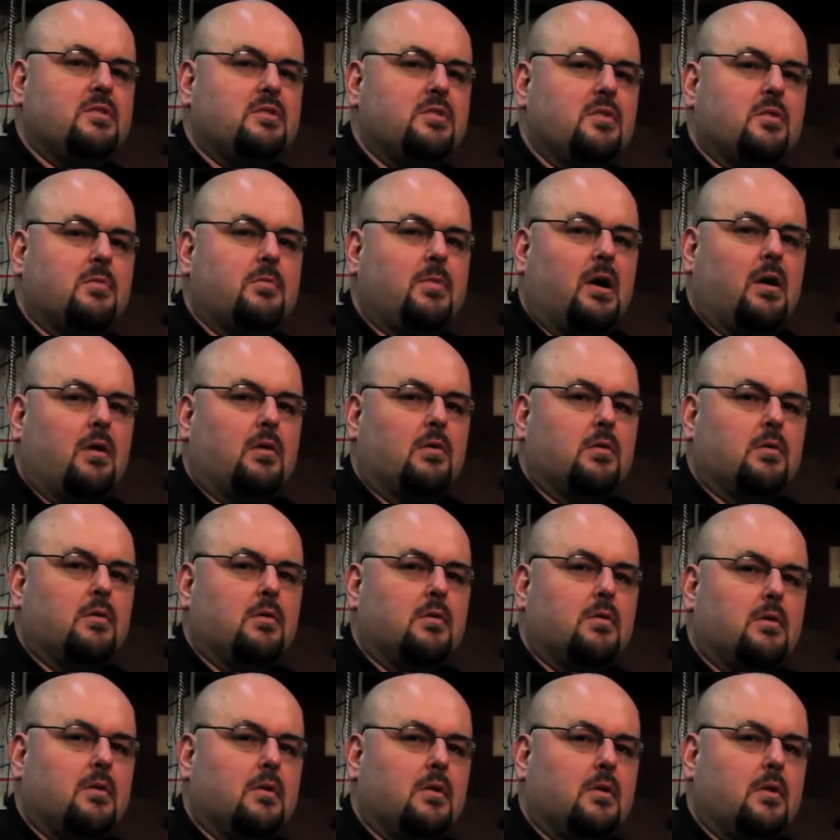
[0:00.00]
to you about
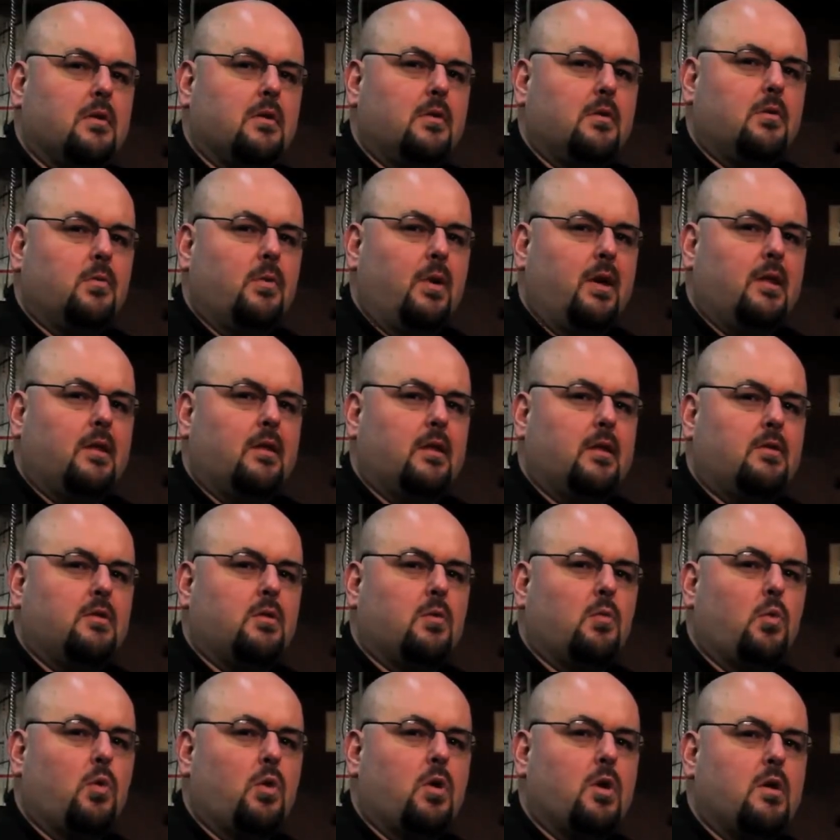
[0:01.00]
the way that the
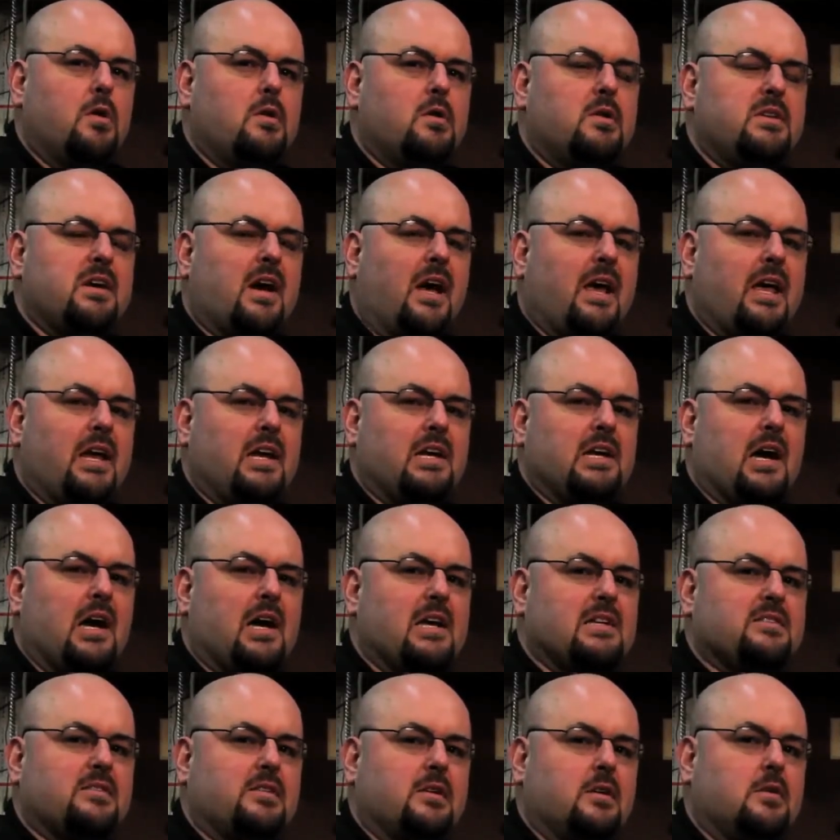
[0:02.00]
word
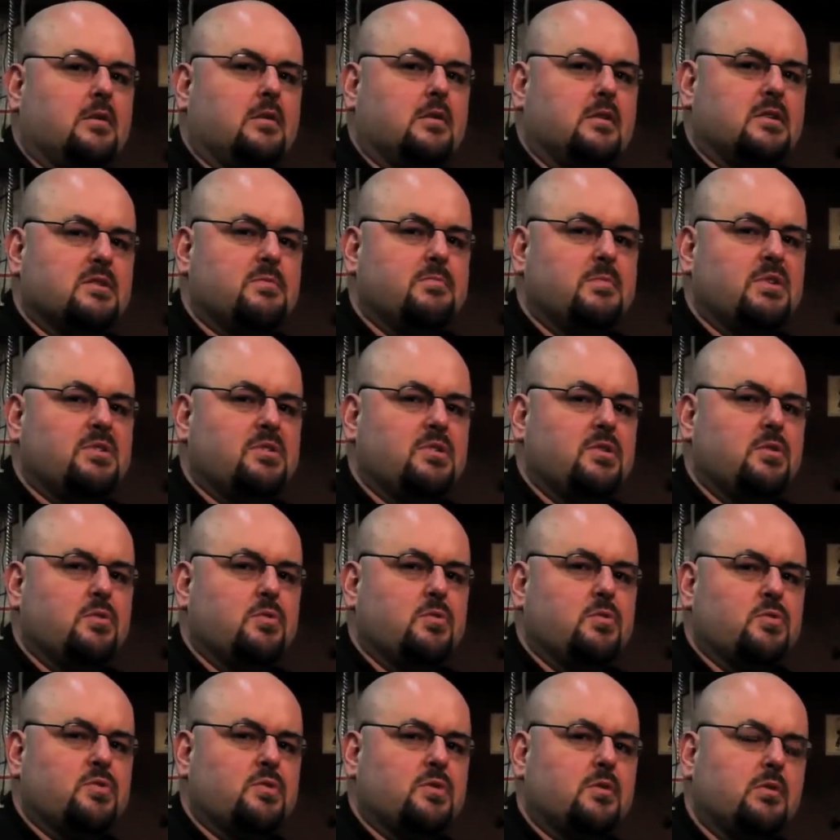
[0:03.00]
diagnostic is
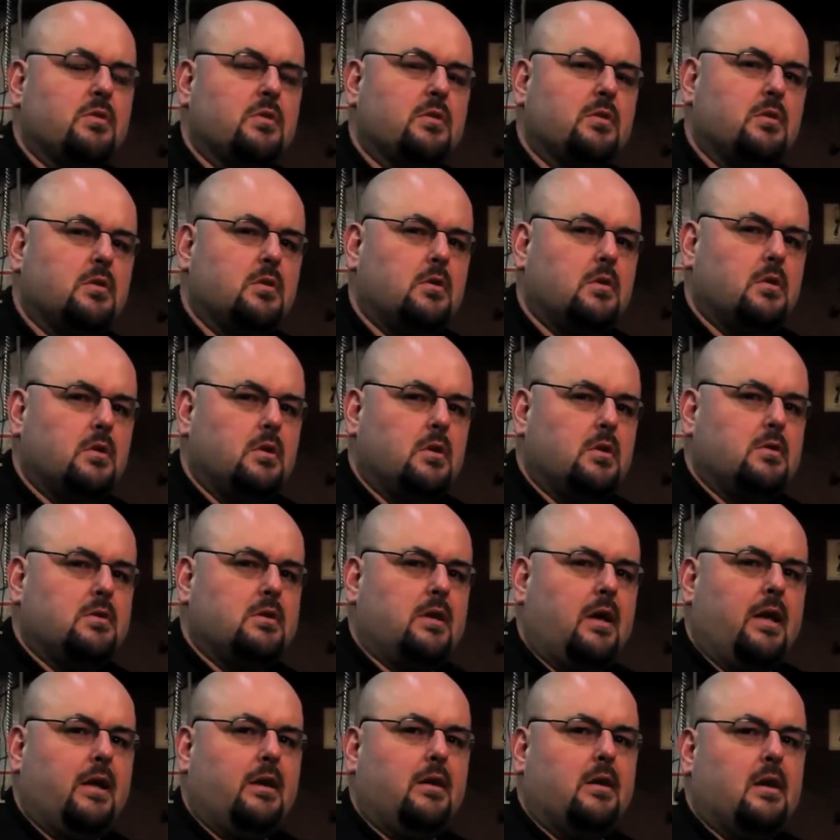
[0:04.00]
misused.
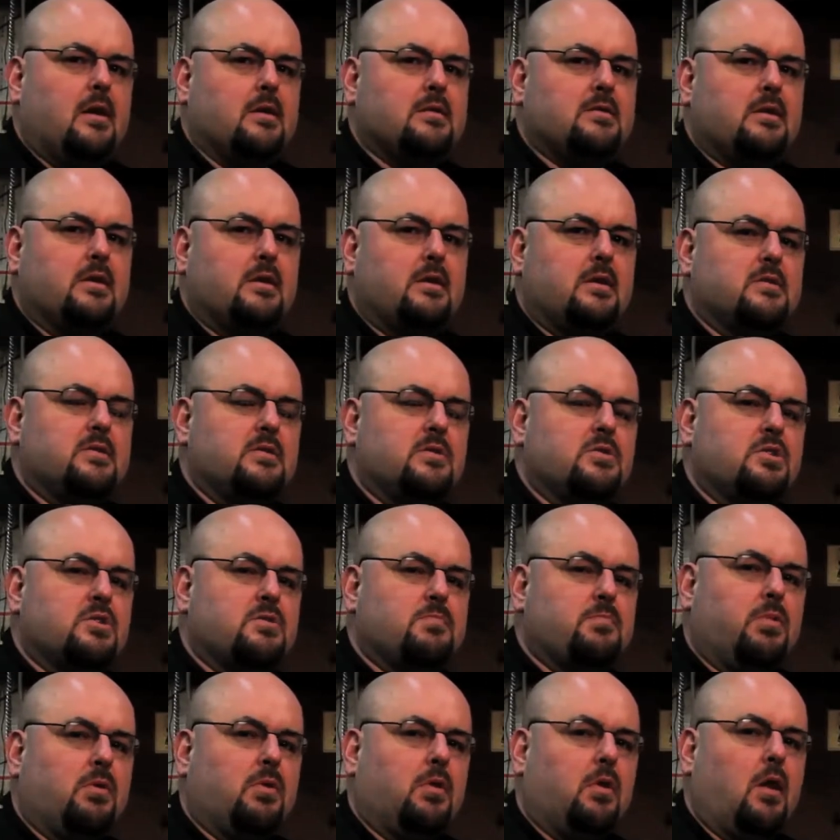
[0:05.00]
Diagnostic isn't
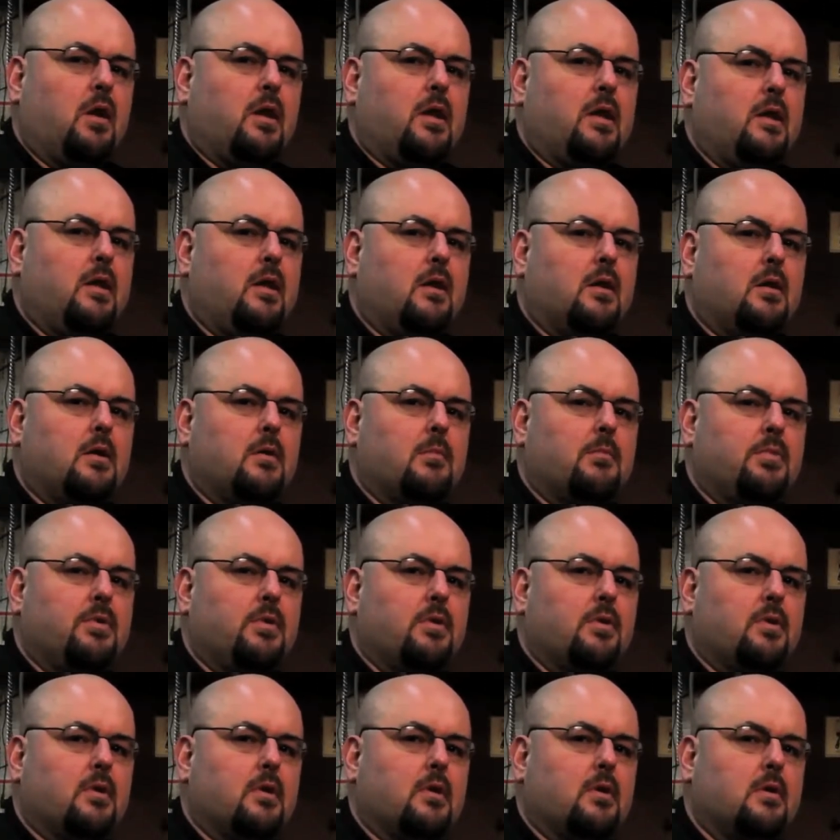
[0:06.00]
just plugging in a
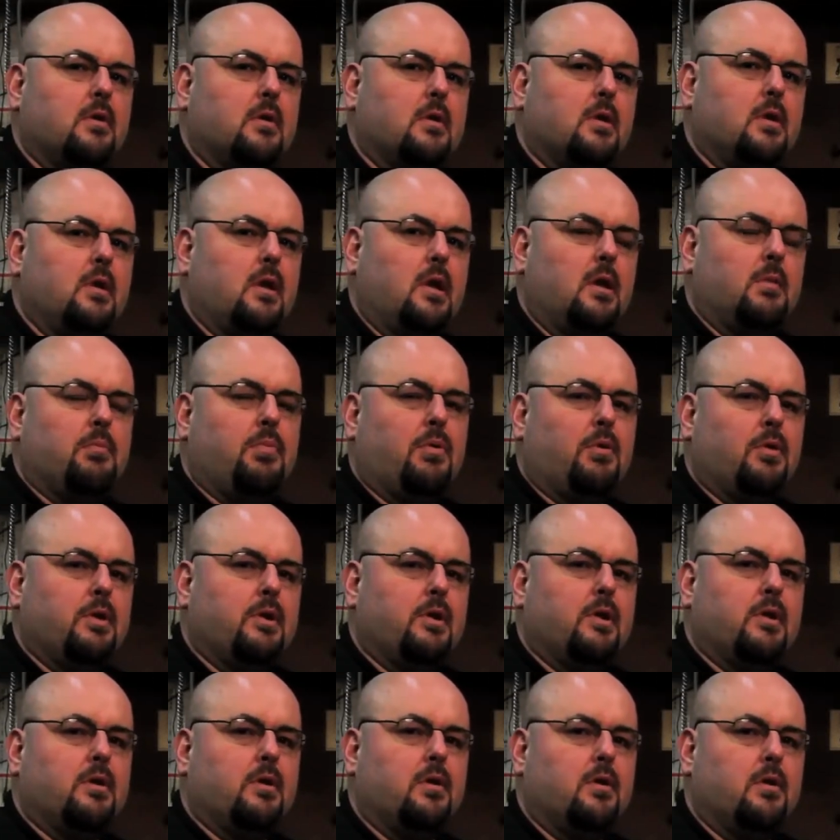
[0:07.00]
computer and pulling
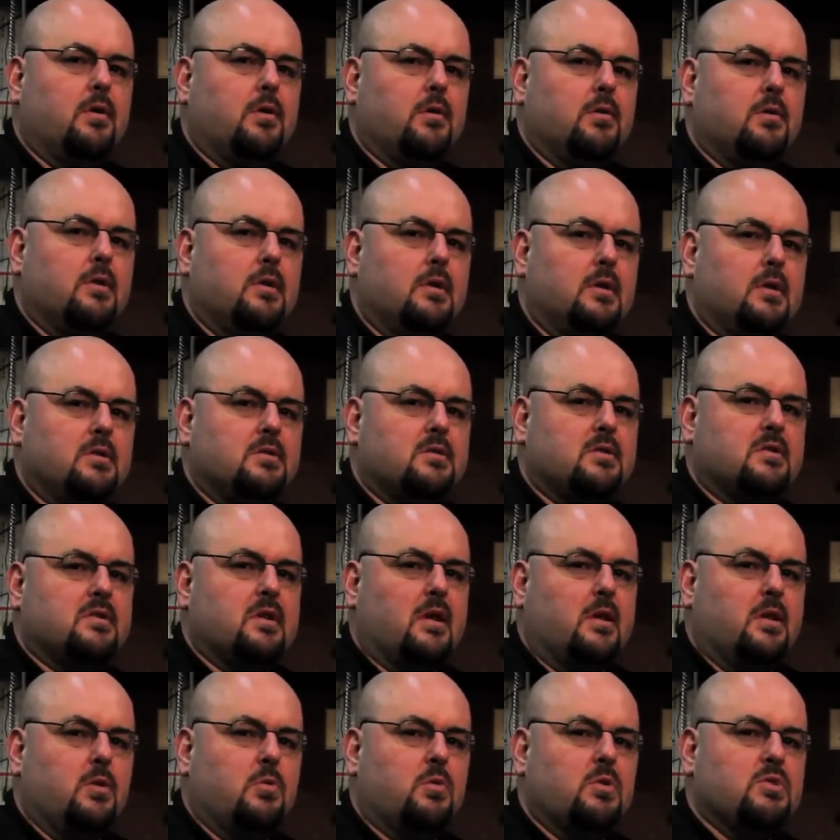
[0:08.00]
a code to
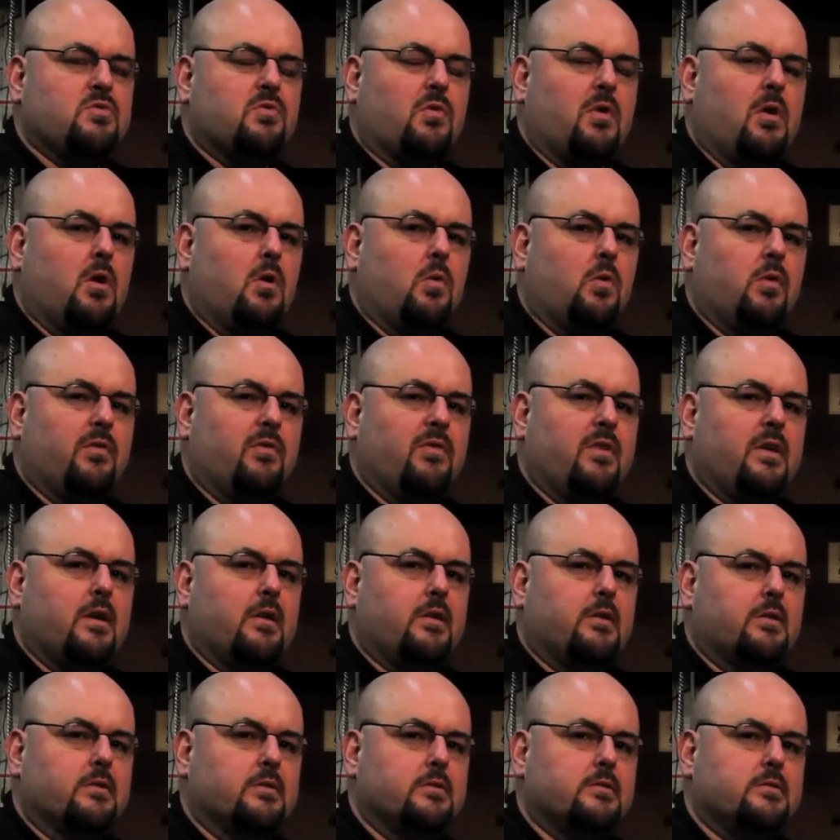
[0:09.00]
tell you what's wrong with a
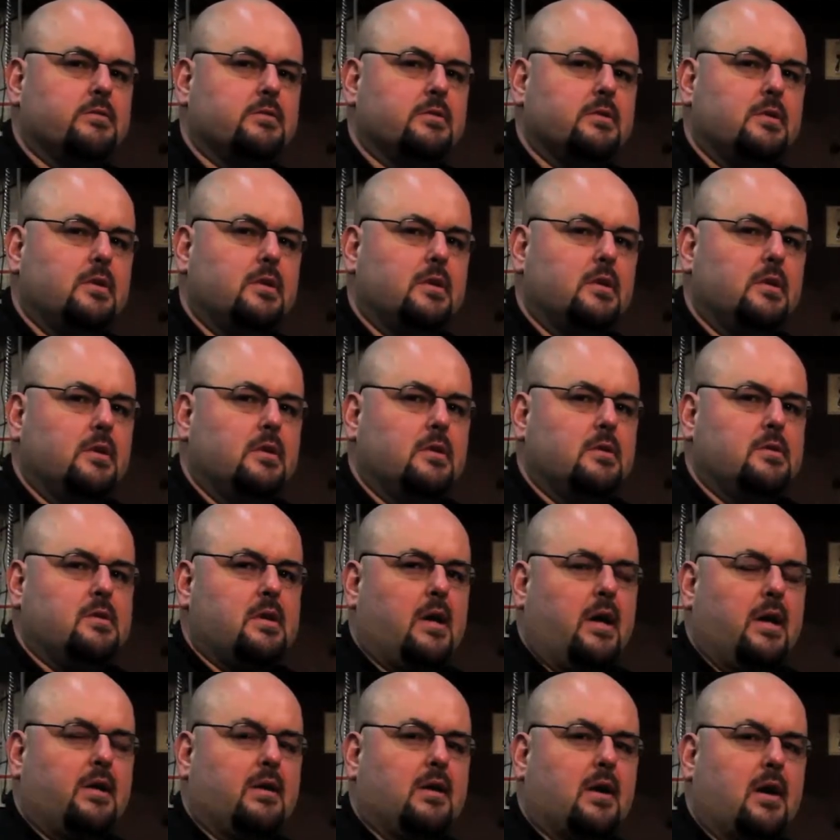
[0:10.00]
vehicle.
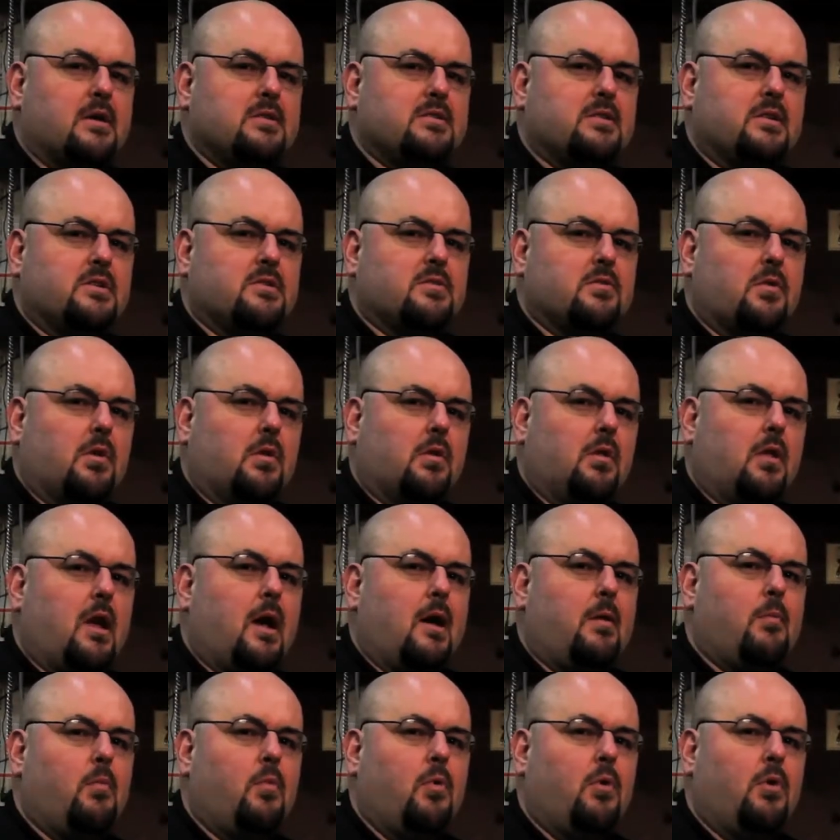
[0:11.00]
Diagnostics are a
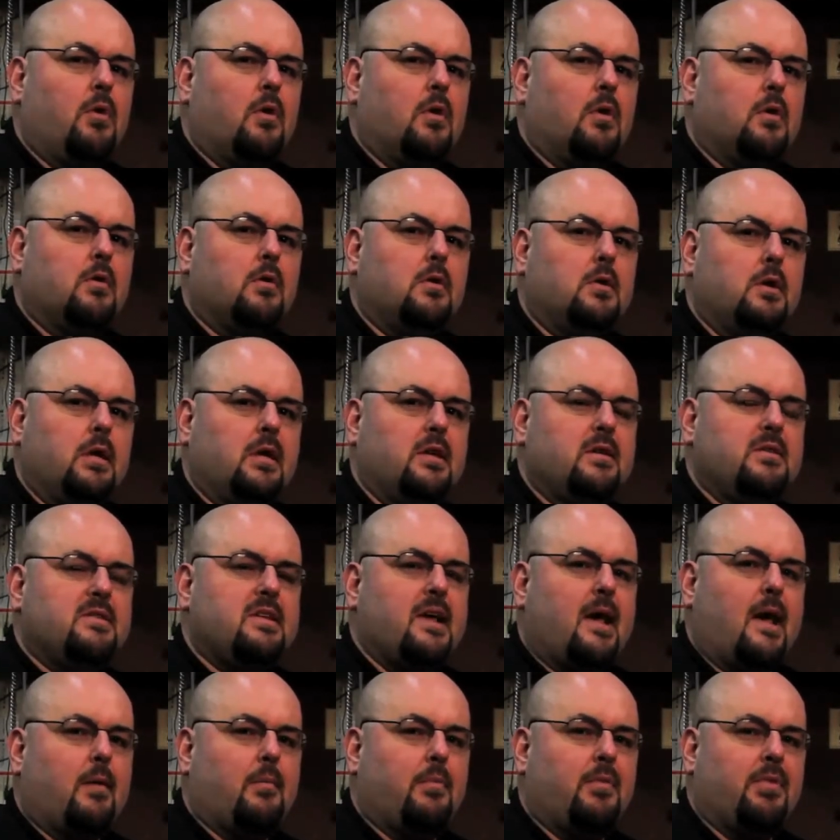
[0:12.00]
lot more
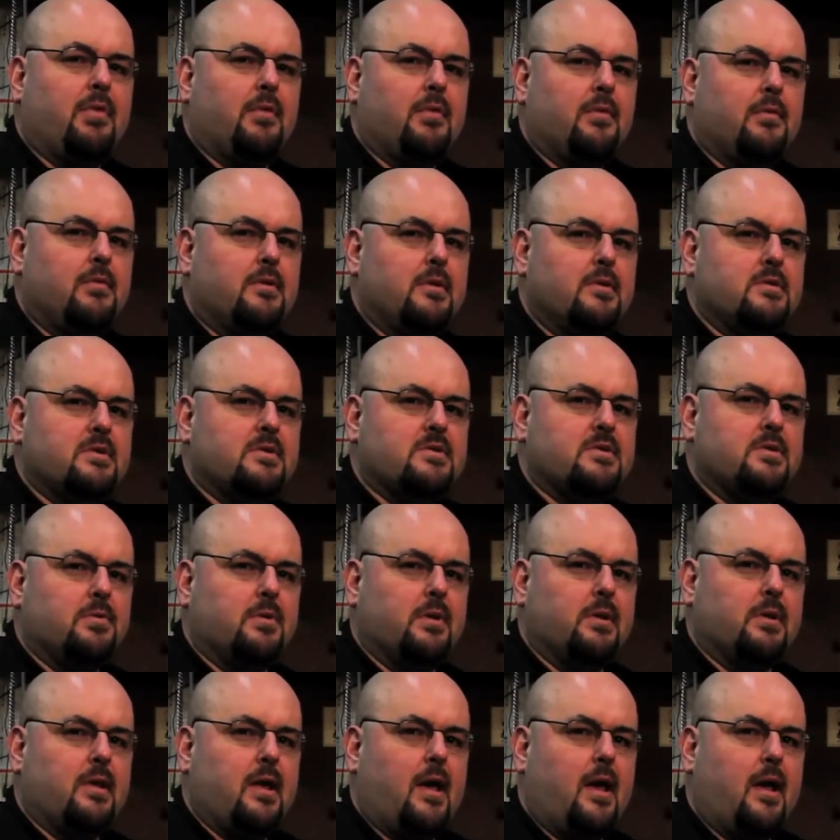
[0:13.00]
in-depth than just
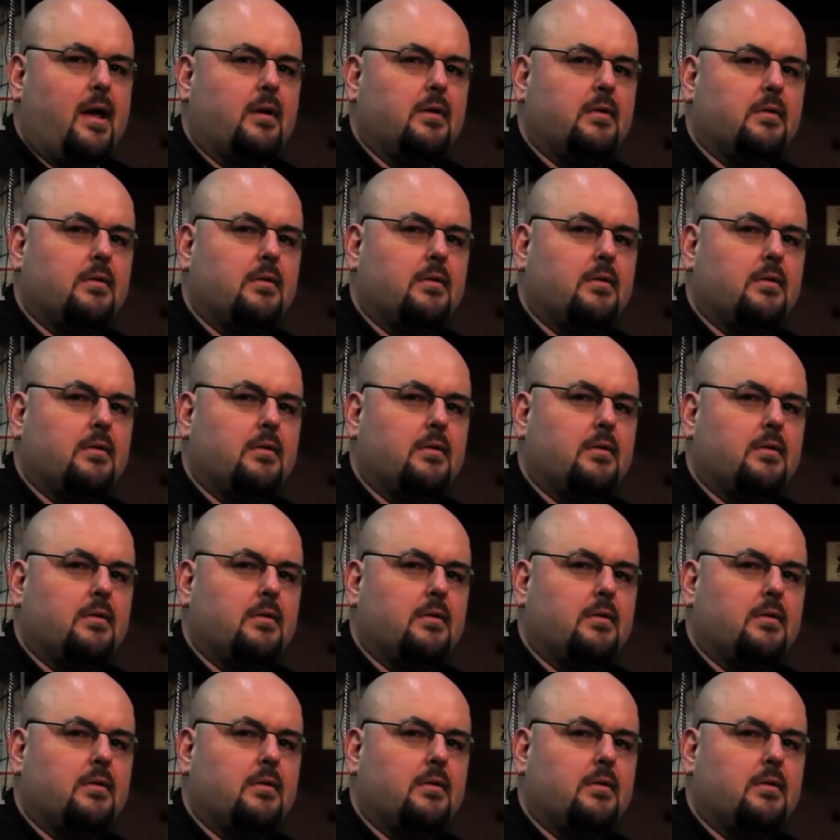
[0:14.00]
doing that.